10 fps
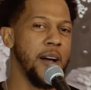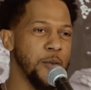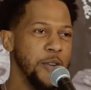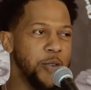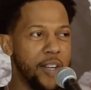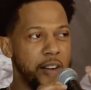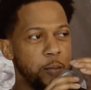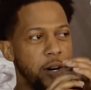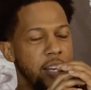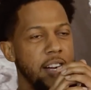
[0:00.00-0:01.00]
we doing,
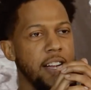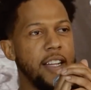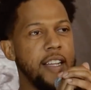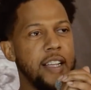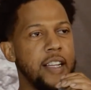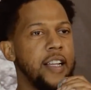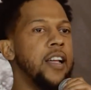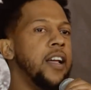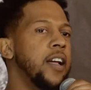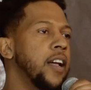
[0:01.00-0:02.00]
everybody, all
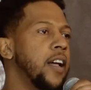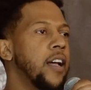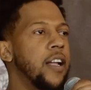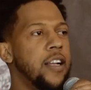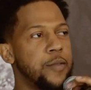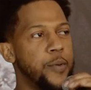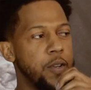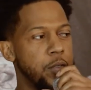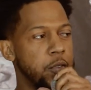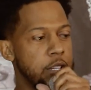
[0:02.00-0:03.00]
right? It's
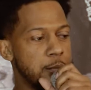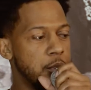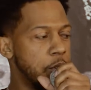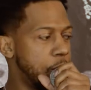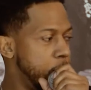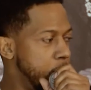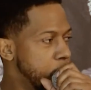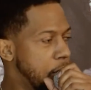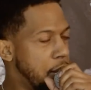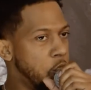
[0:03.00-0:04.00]
beautiful, that's beautiful. Well,
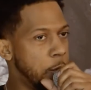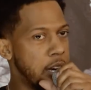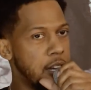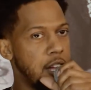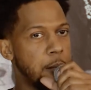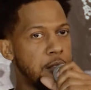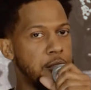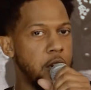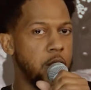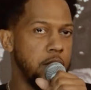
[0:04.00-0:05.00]
I go by the name of
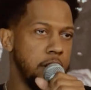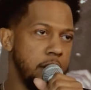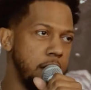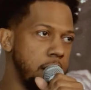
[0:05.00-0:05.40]
Vo, and